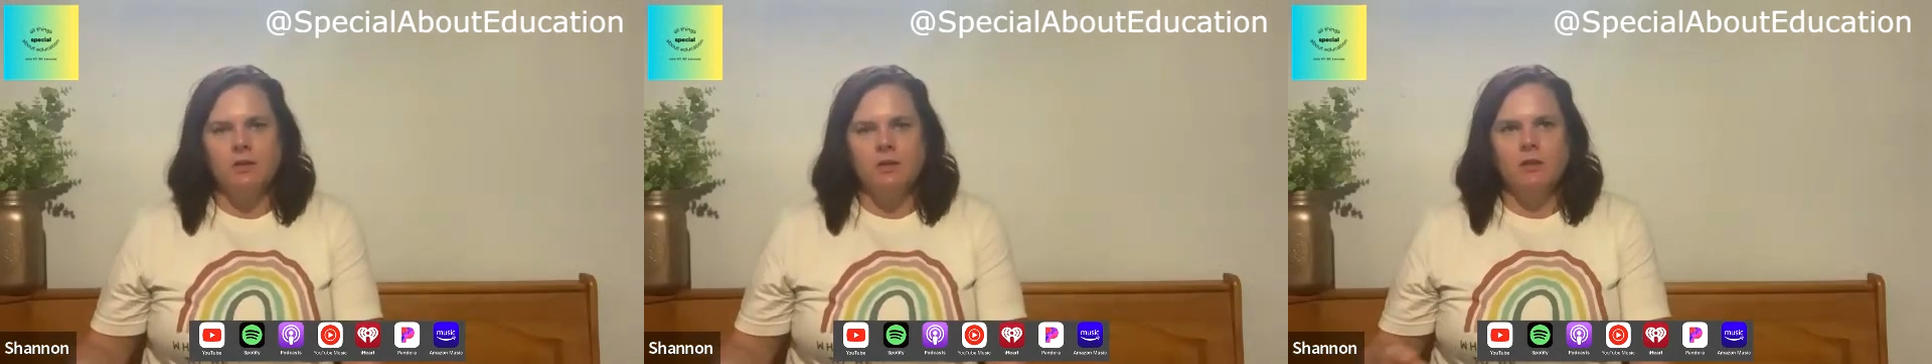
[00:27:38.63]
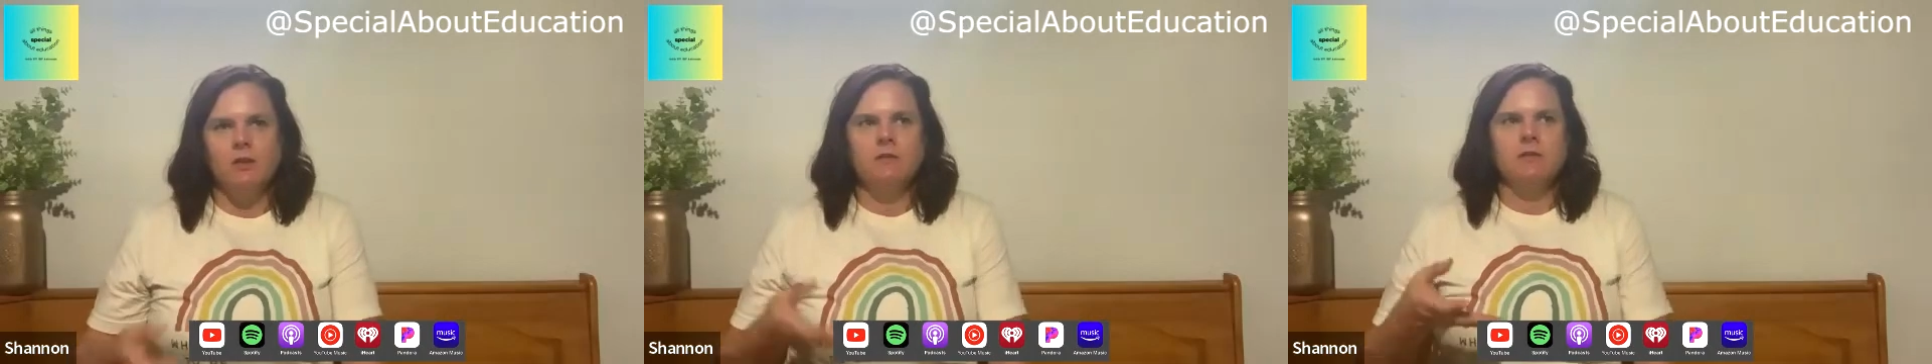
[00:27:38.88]
Are you
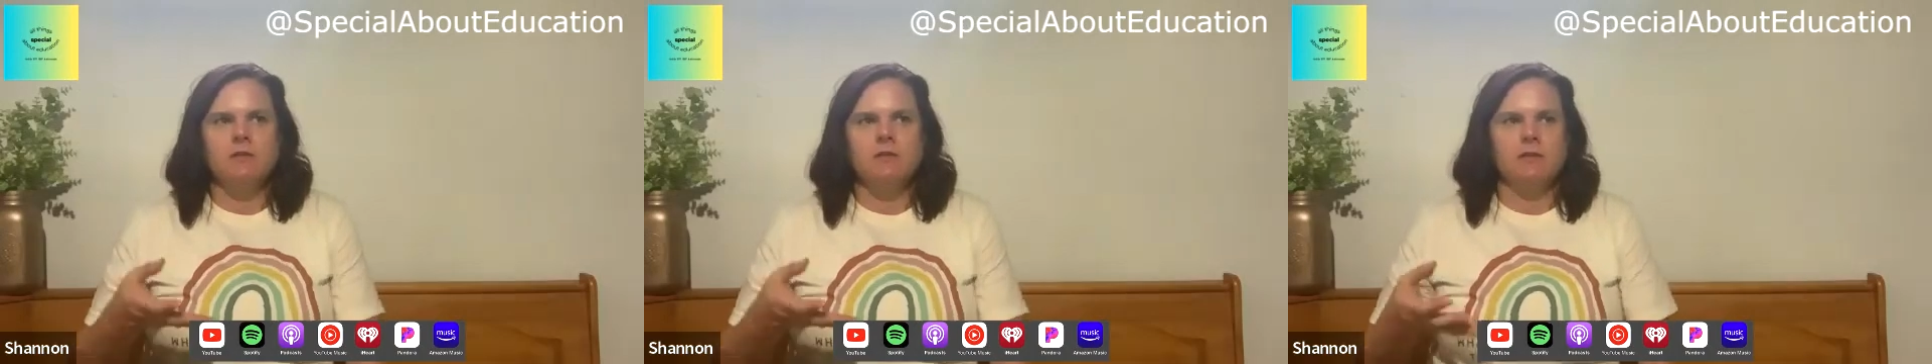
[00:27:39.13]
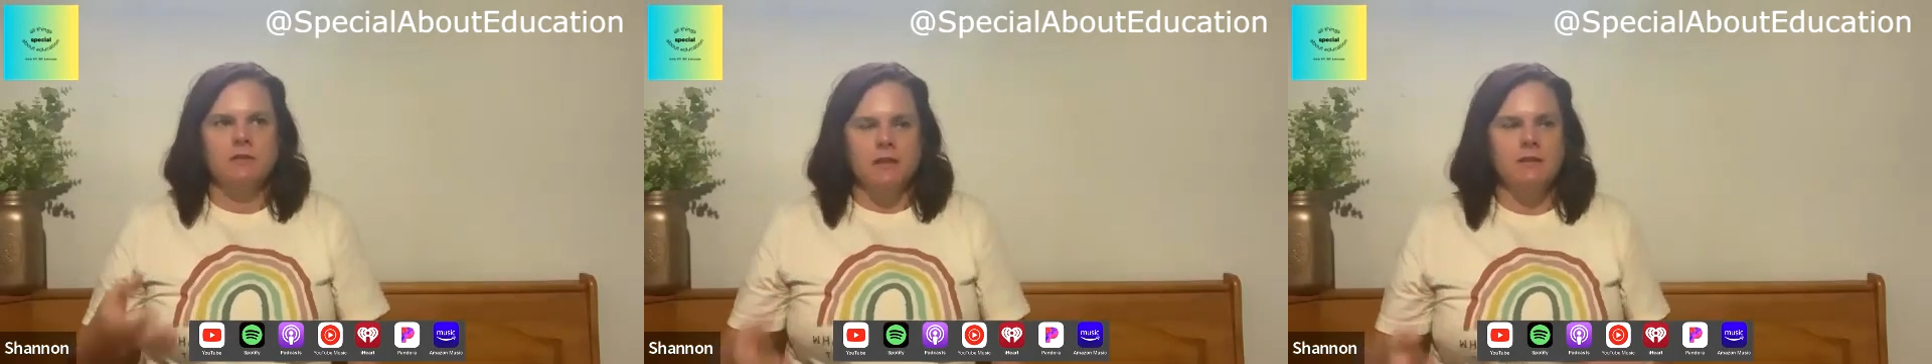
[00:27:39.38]
going to use the
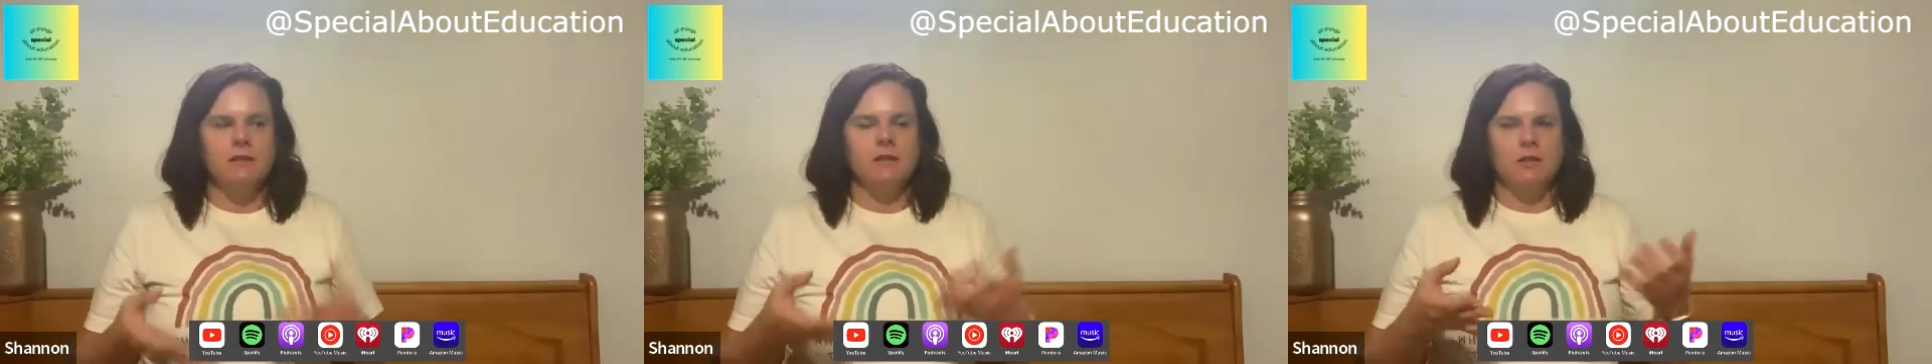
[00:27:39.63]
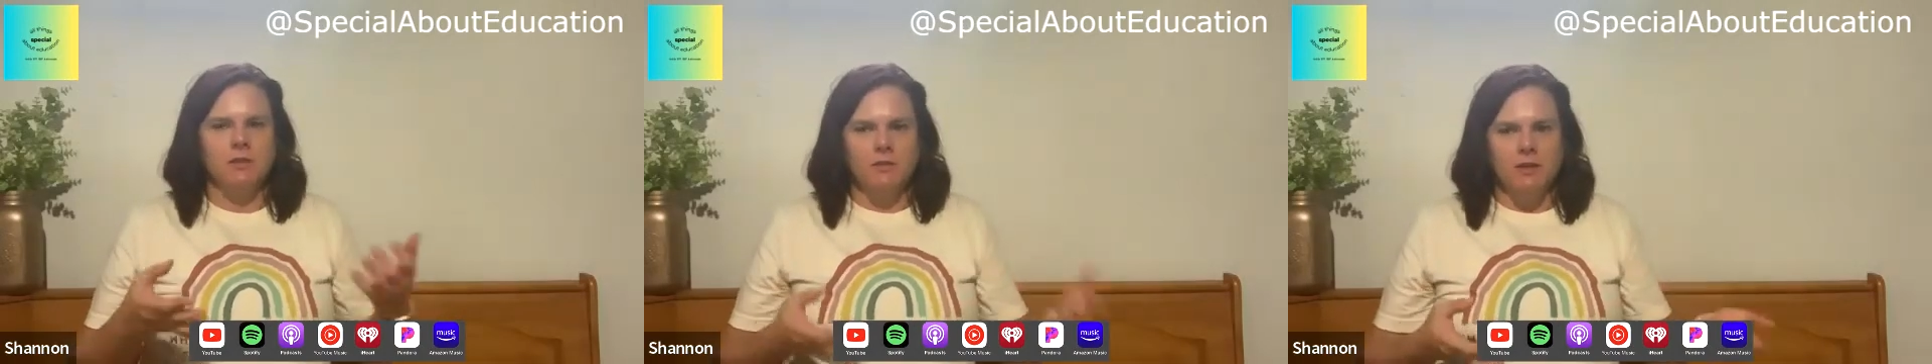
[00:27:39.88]
tests that
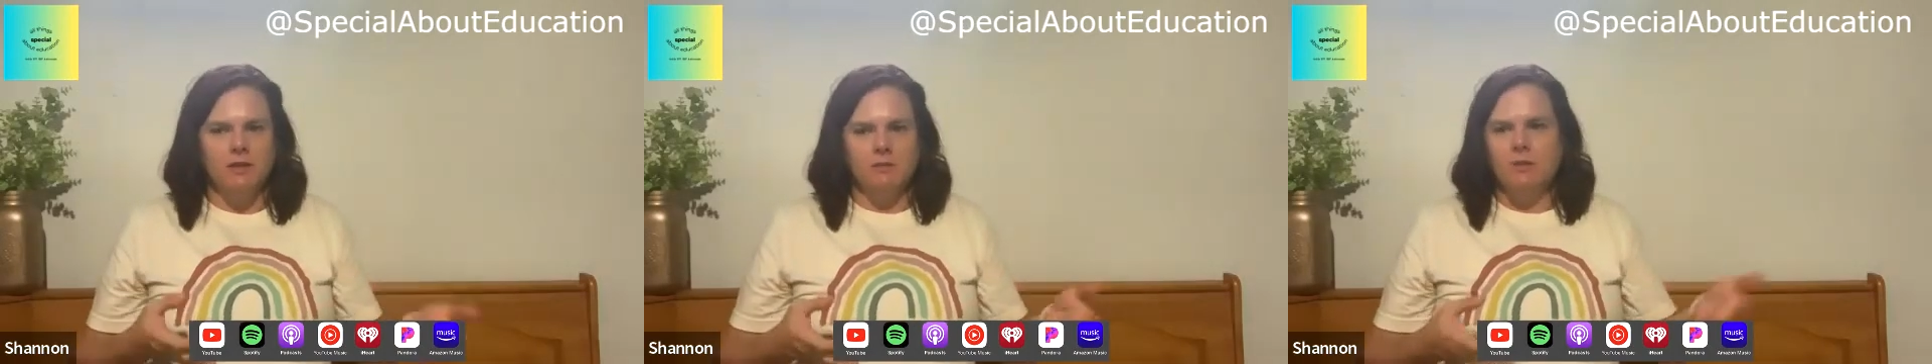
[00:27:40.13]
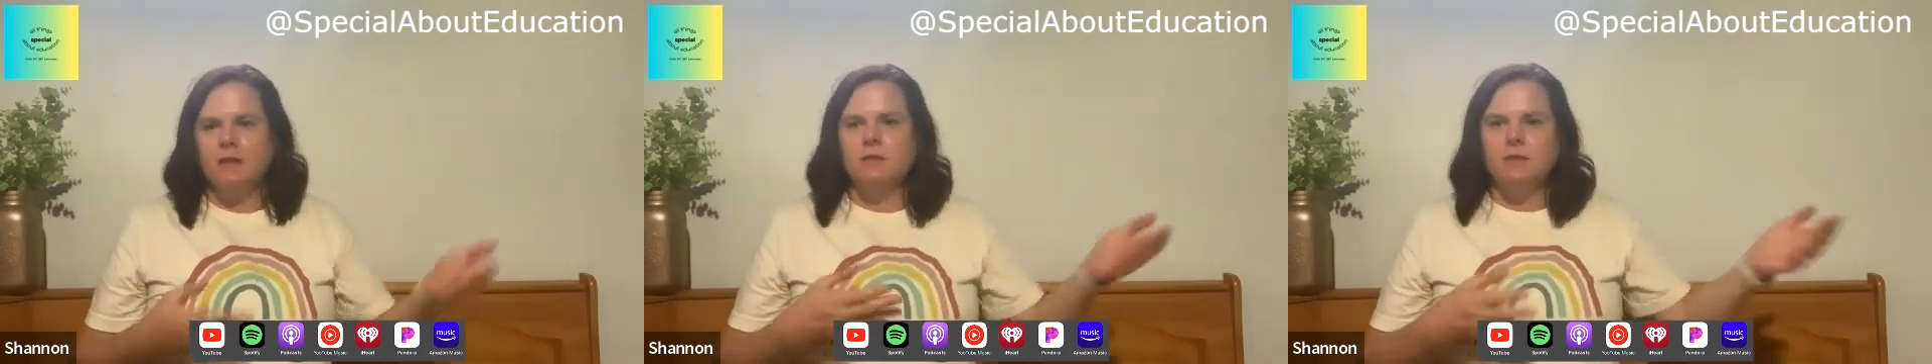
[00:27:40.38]
are
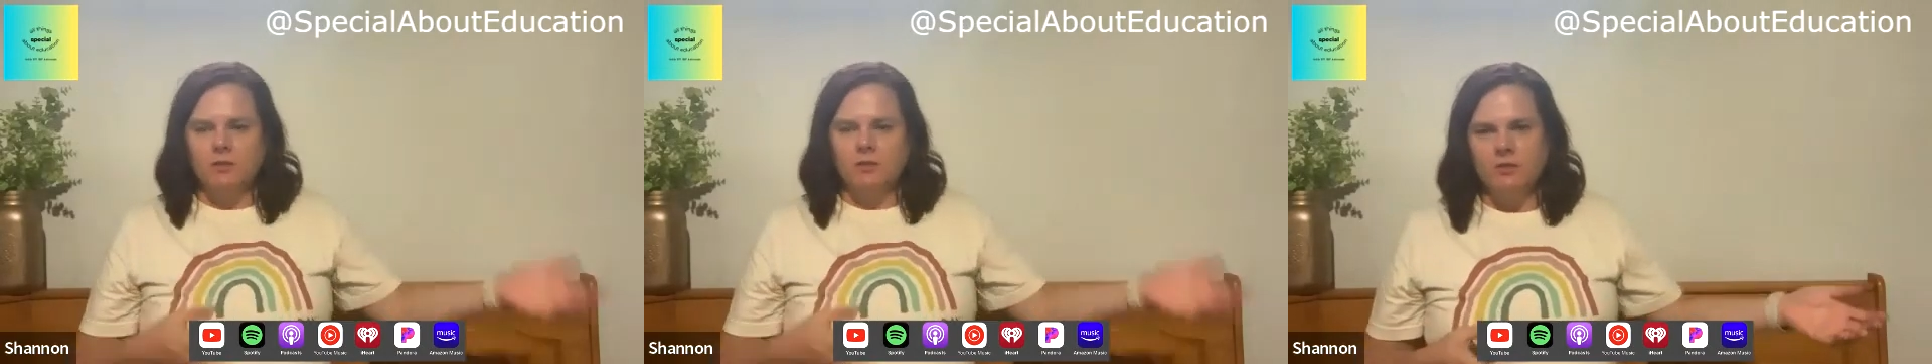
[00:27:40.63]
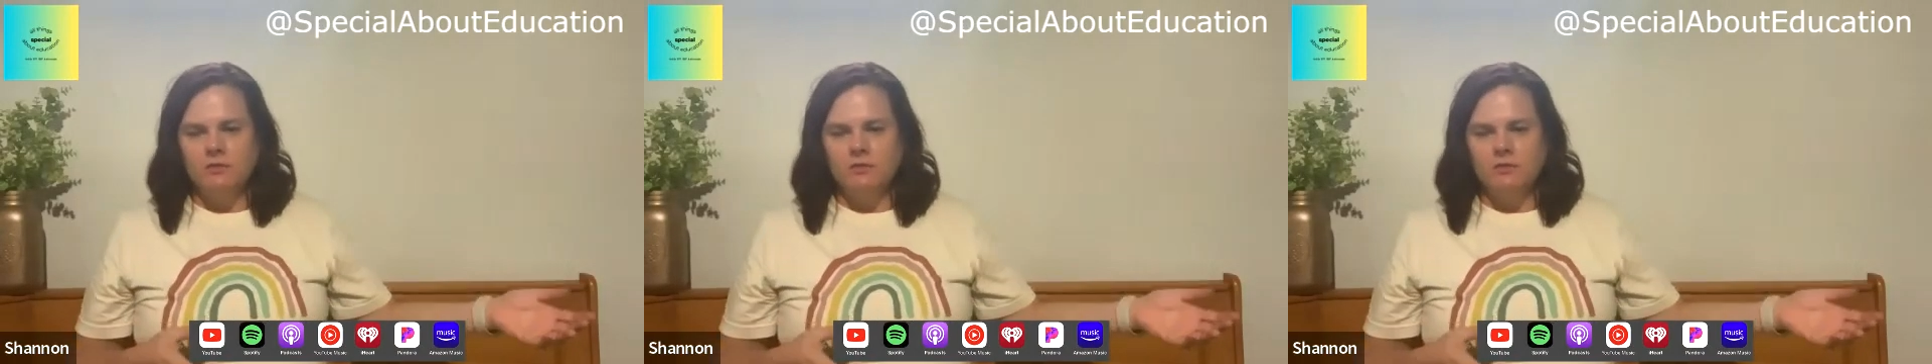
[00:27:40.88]
curriculum based that you're